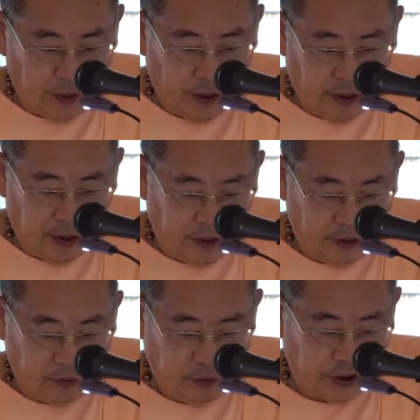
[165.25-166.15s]

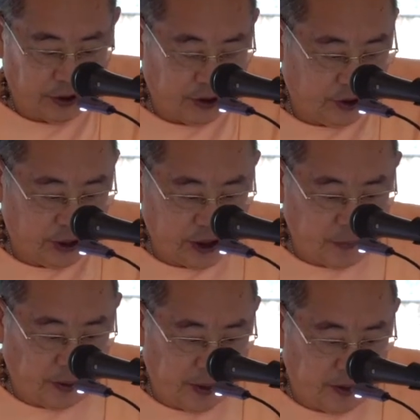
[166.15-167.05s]
uh, which is
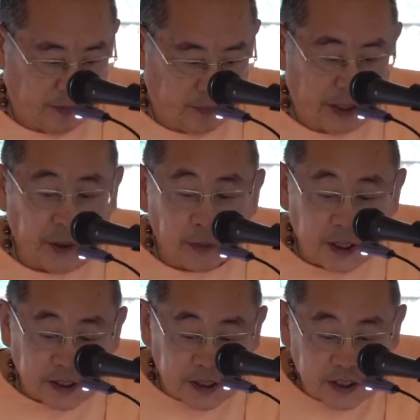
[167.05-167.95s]
explained in many
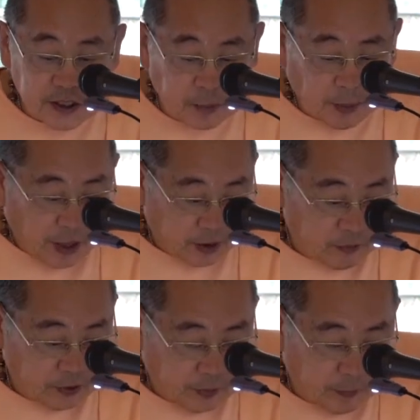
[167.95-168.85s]
places in the
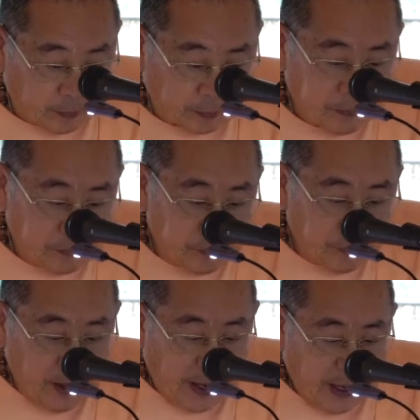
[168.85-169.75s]
Bhagavatam
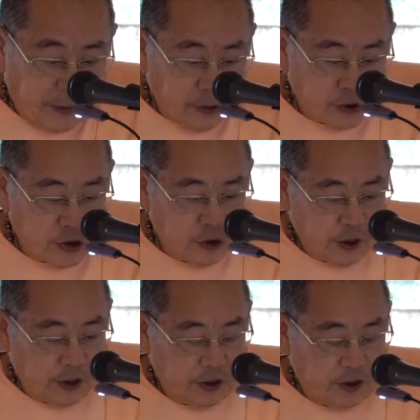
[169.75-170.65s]
and also
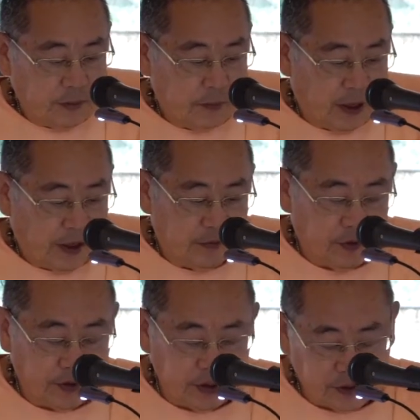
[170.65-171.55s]
in the
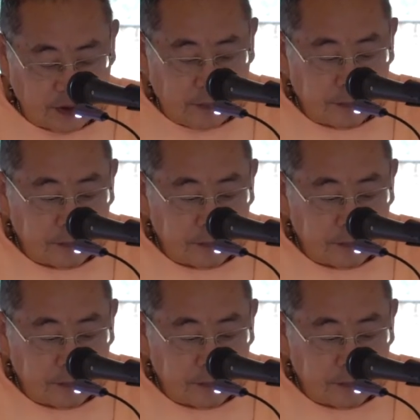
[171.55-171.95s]
Bhagavad Gita.